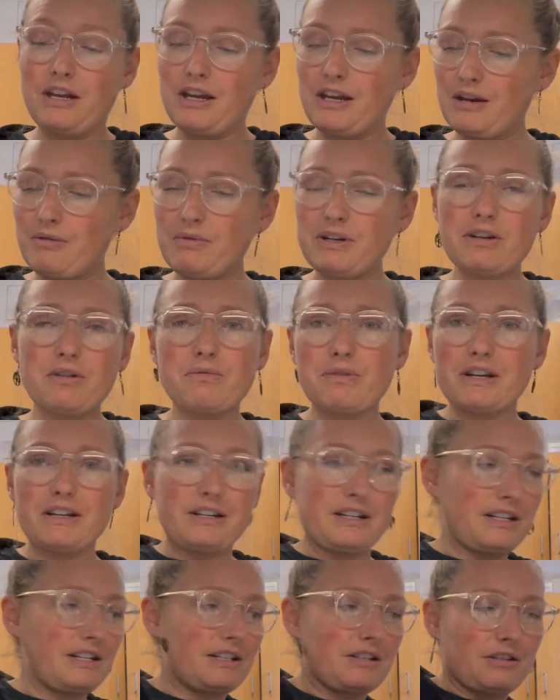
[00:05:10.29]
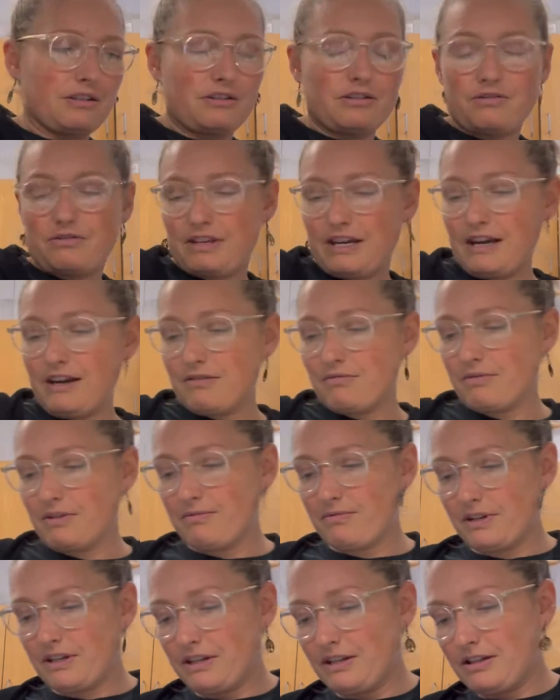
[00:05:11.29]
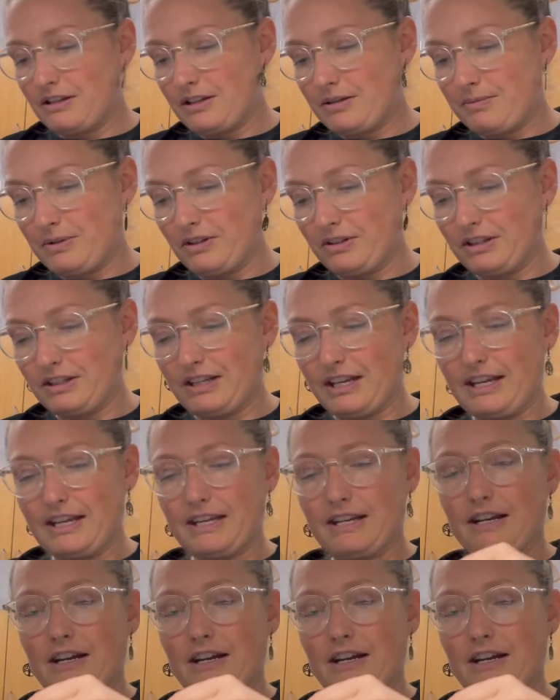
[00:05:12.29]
And we don't want it to do that. We want it to be able to take it